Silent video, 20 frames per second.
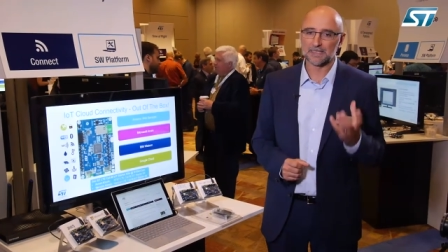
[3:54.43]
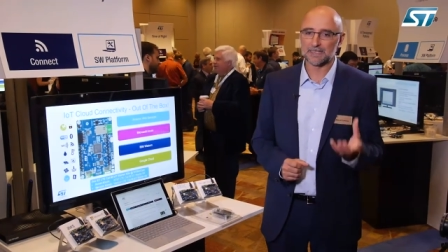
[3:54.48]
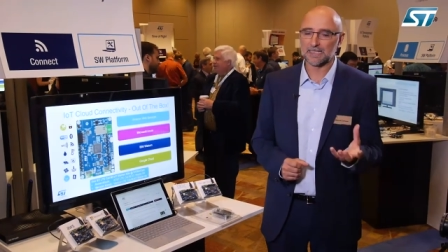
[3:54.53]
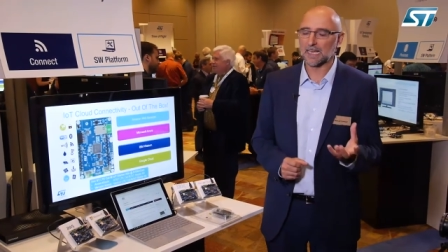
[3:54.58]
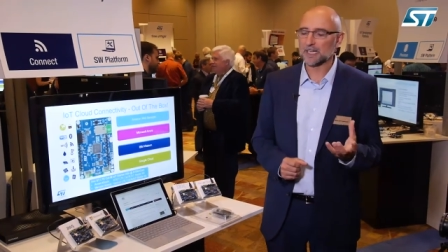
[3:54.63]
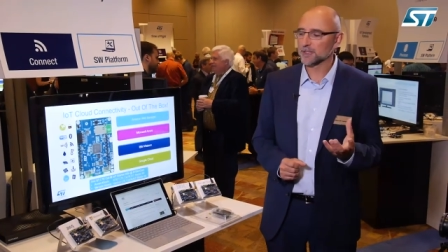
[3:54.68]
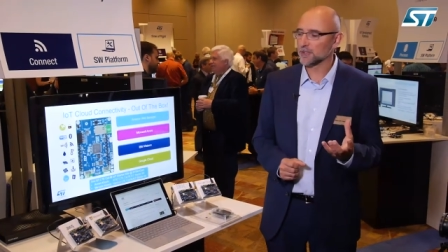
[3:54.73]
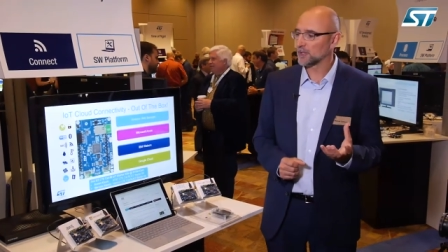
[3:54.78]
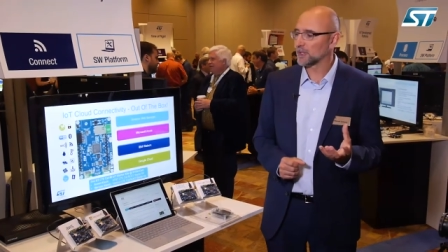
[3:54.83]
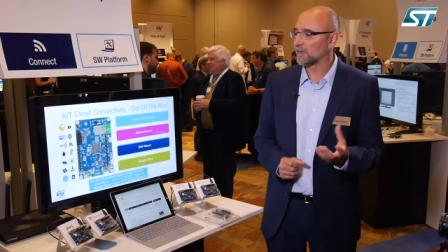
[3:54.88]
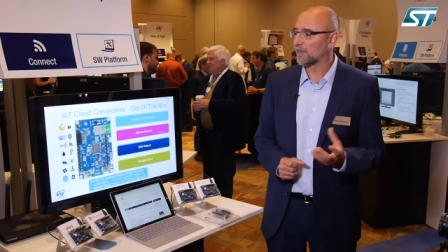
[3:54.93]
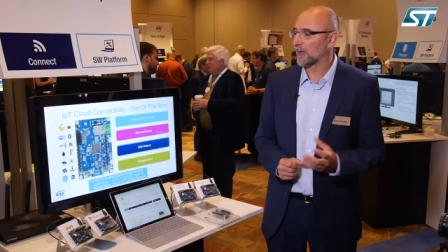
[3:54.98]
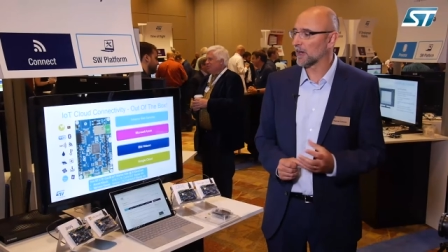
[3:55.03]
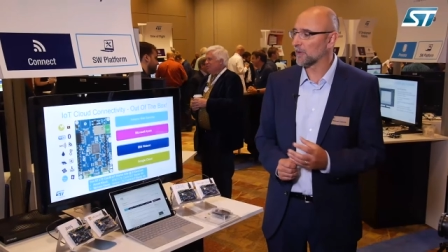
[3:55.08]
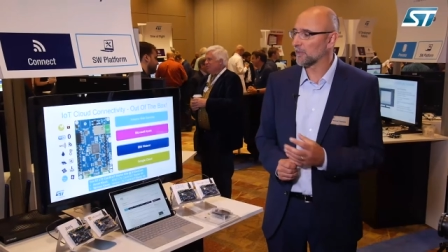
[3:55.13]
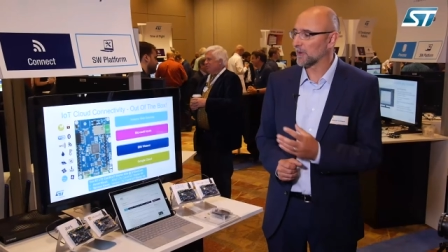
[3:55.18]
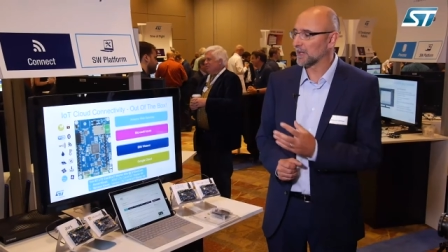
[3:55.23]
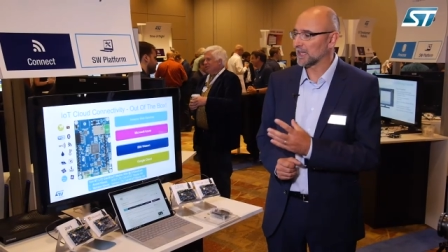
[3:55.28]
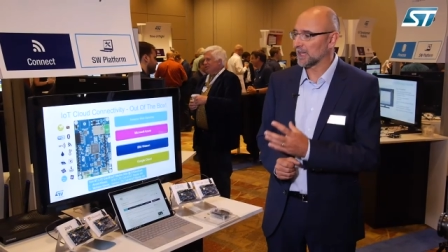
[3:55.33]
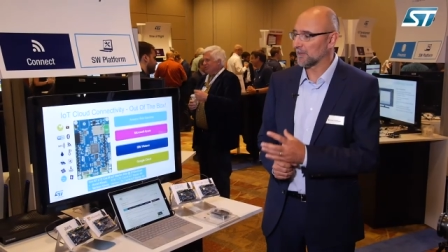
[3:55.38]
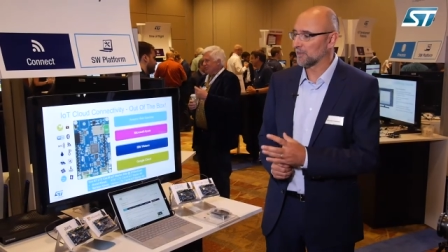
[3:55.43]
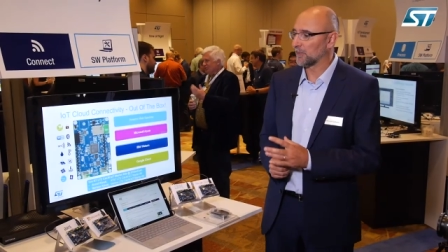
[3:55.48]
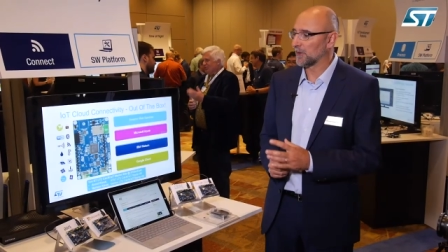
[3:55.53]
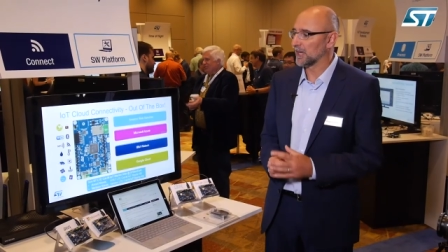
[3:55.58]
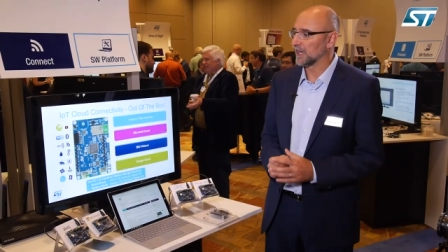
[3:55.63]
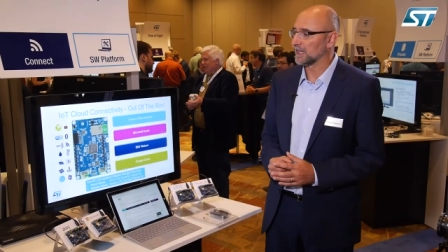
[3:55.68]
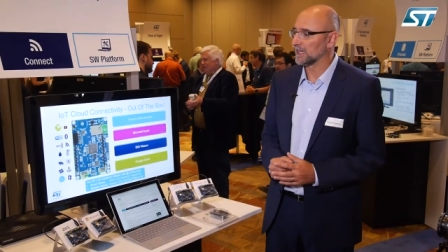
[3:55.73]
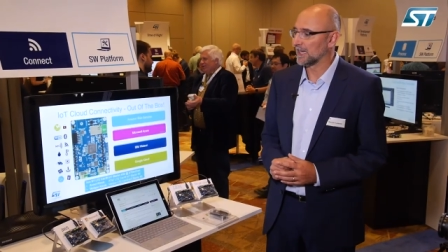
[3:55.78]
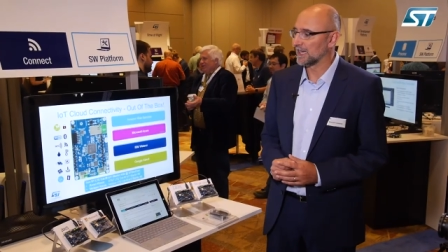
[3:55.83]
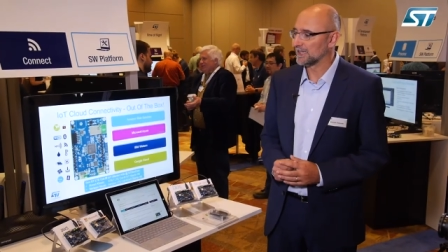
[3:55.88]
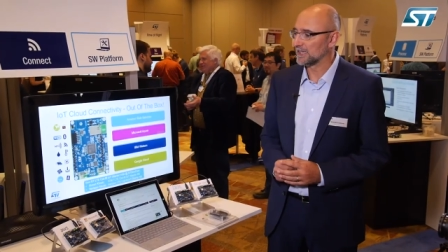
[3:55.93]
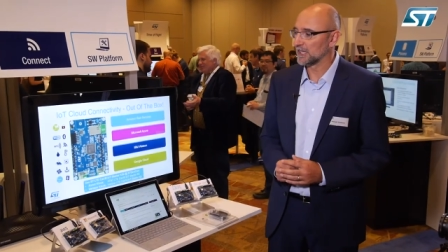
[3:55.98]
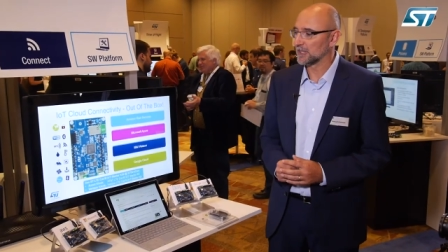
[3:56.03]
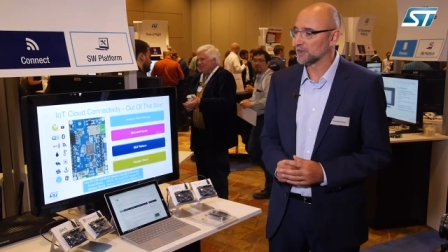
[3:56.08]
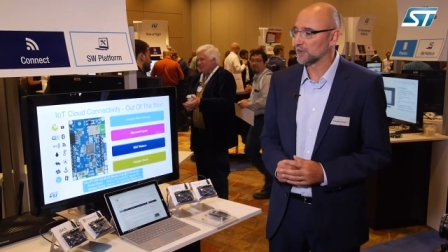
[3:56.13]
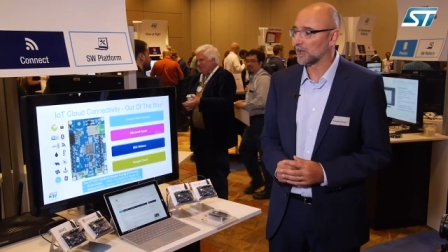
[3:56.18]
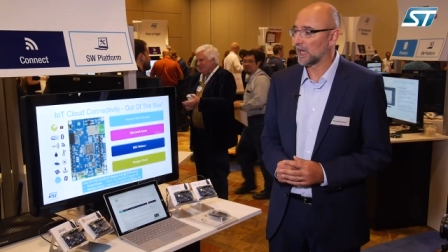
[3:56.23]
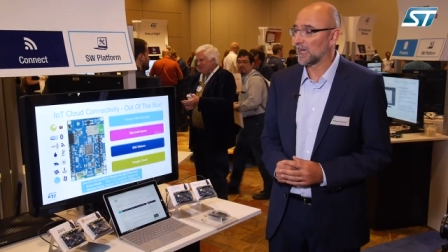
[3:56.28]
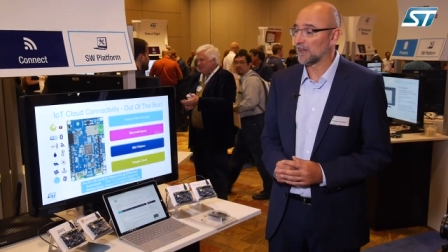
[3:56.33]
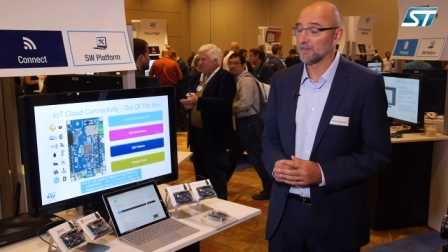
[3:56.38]
start your development and bring the idea
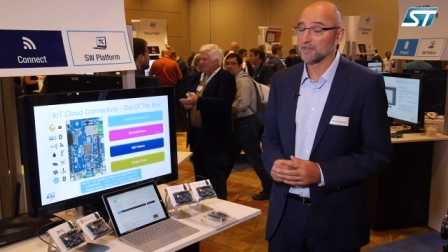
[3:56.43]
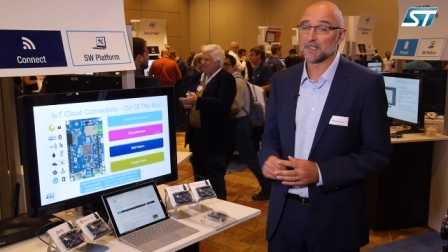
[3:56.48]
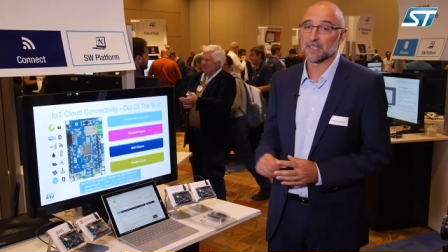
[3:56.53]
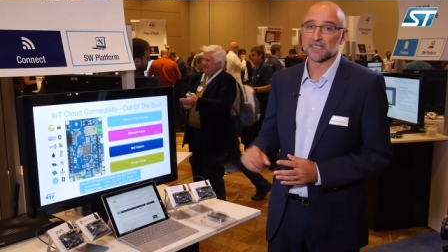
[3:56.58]
to life.